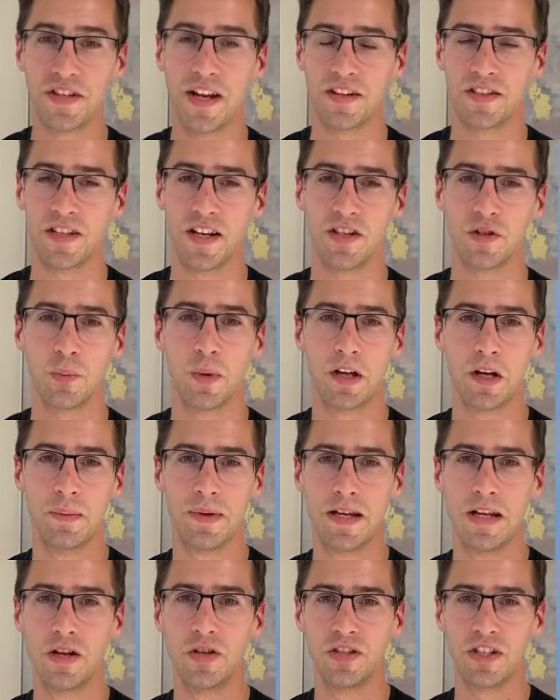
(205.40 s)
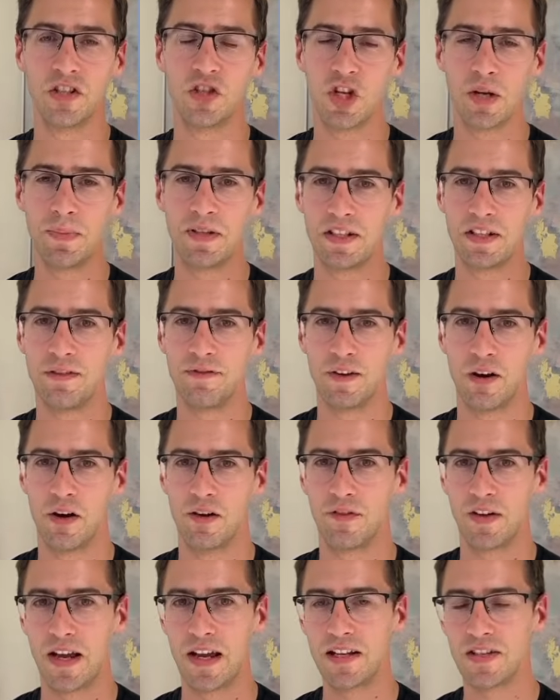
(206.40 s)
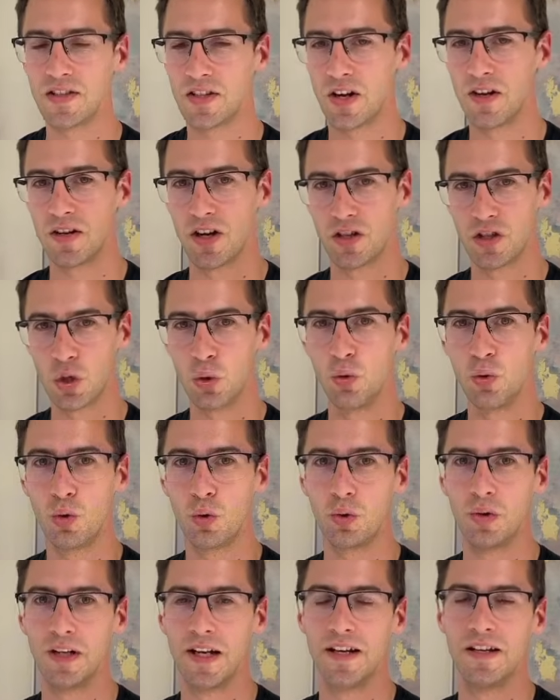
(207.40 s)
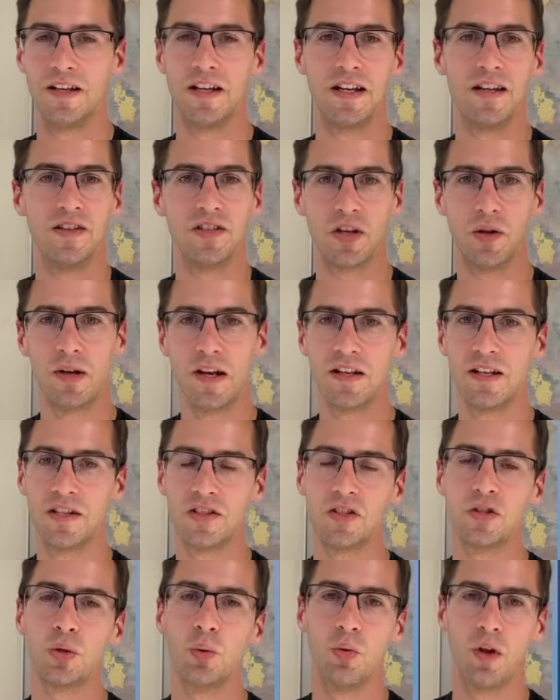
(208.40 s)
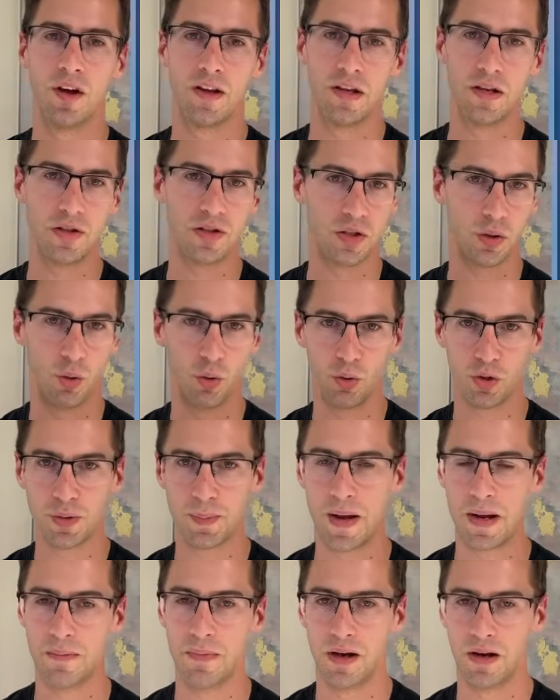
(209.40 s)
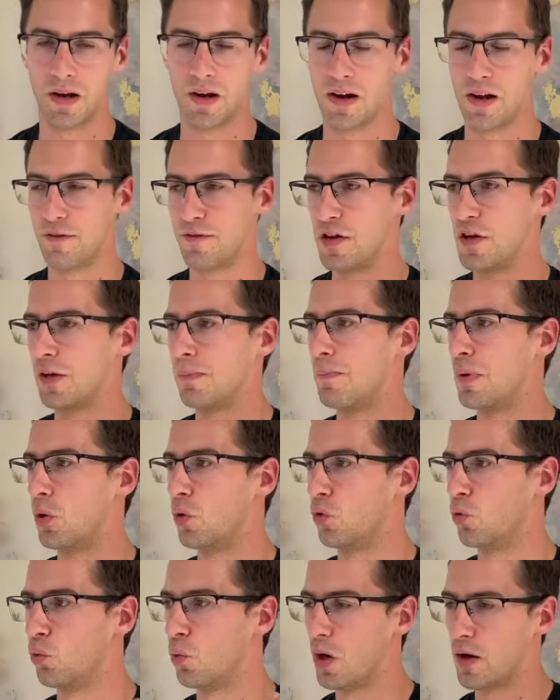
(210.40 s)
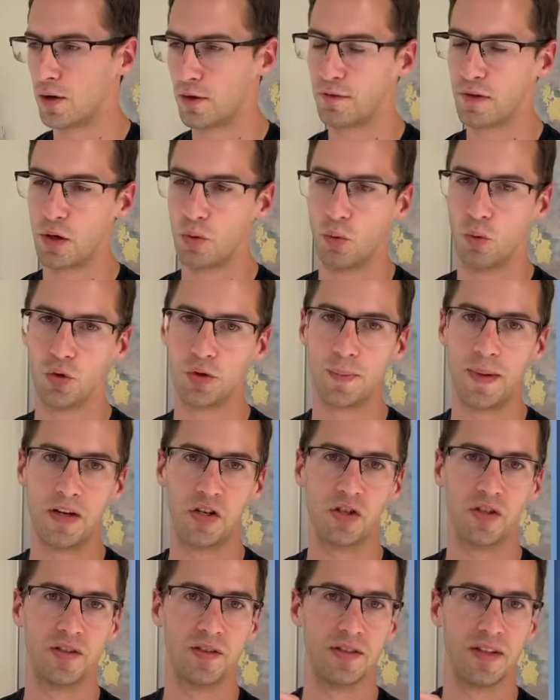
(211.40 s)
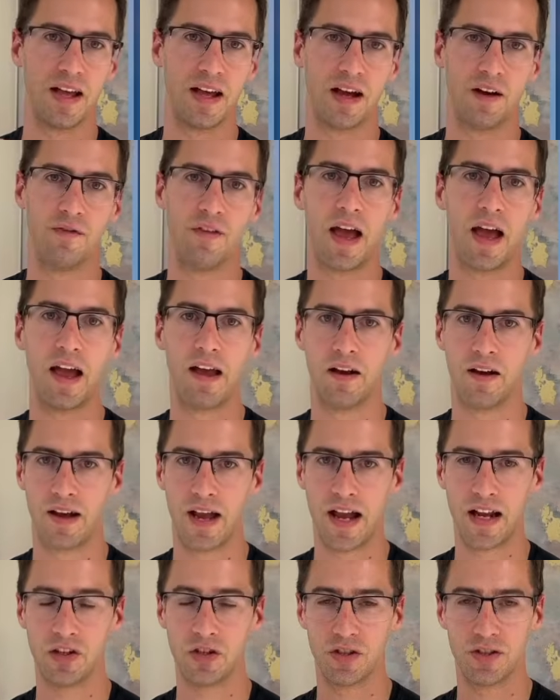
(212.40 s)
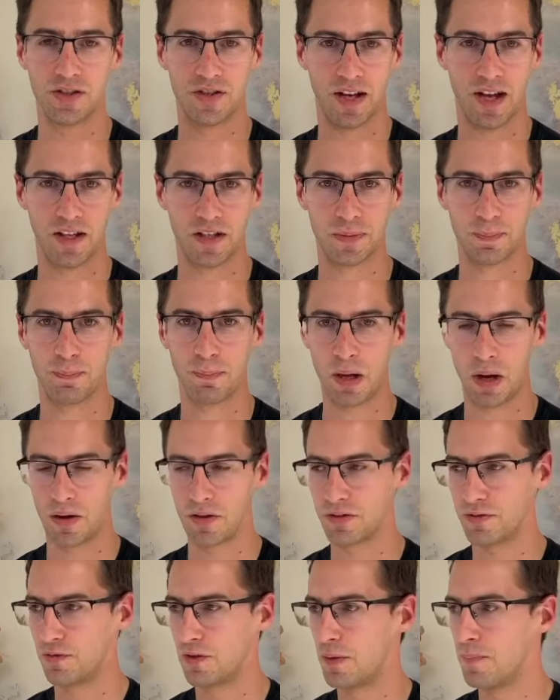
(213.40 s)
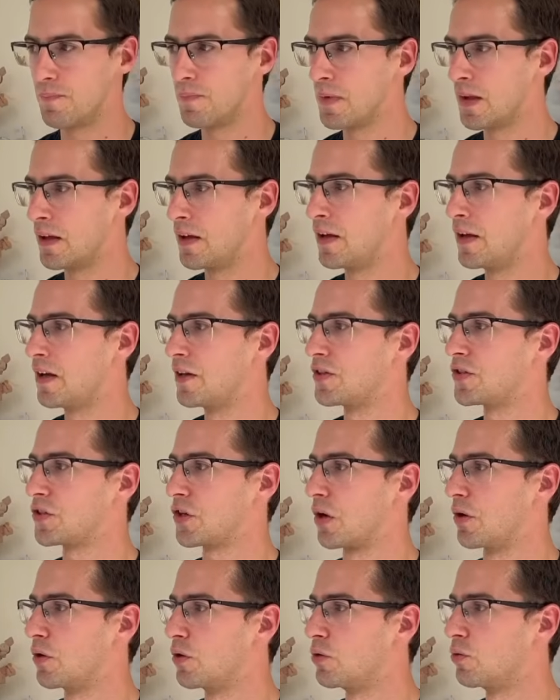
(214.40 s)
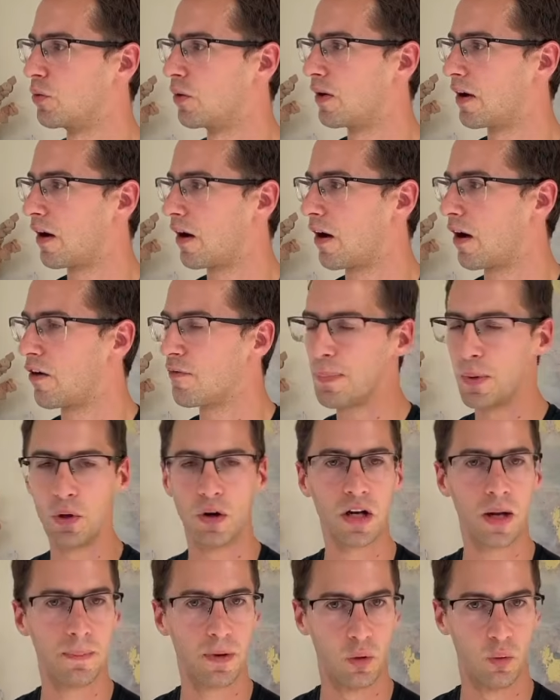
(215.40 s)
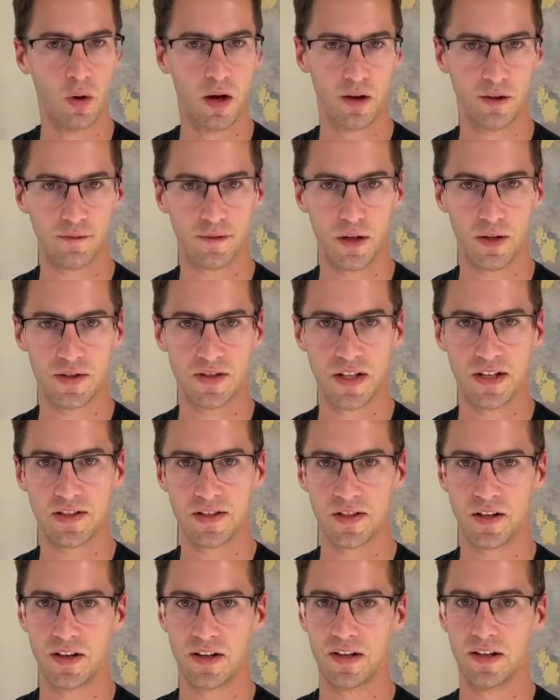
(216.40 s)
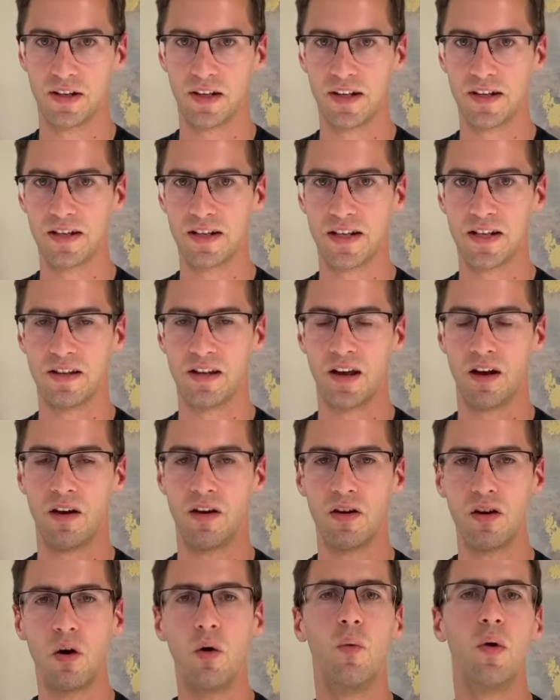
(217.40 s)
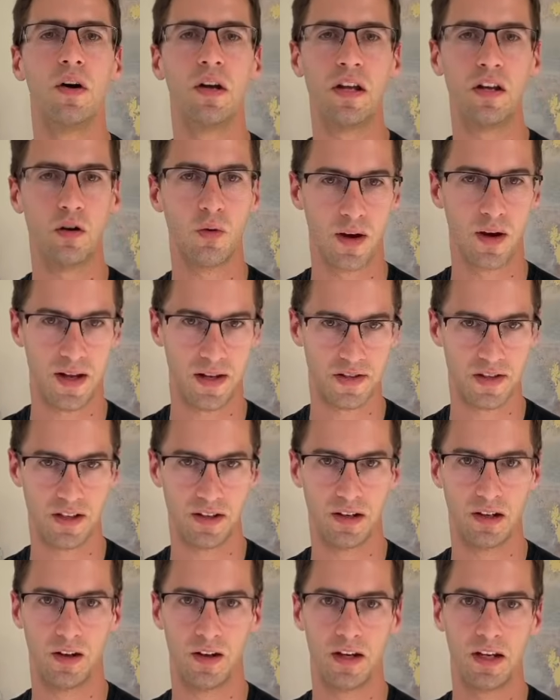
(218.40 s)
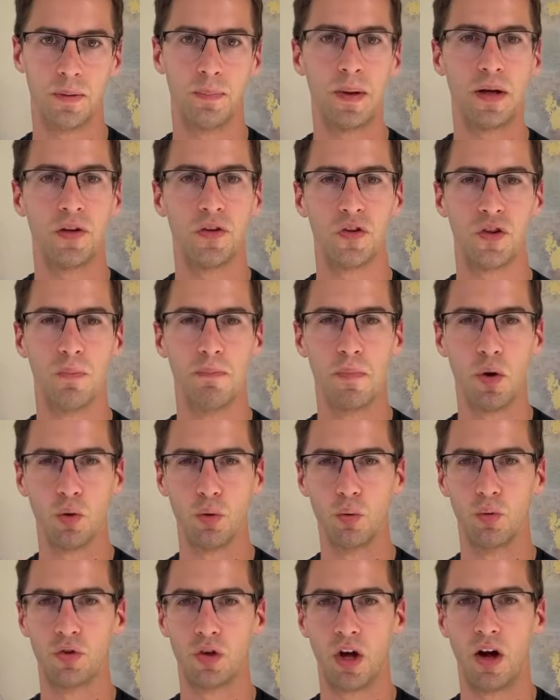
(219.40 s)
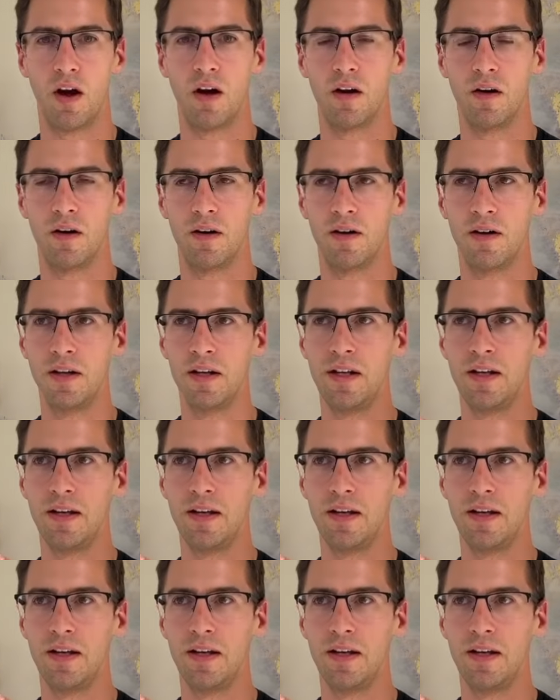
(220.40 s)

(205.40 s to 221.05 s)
next test, we're going to be using GPT-5 inside a tool called Lindy. So Lindy is a tool that I use to automate my life. You can build workflow automations that have AI agents as part of them. So I built a couple of workflows inside Lindy that are not working quite as I like because the models are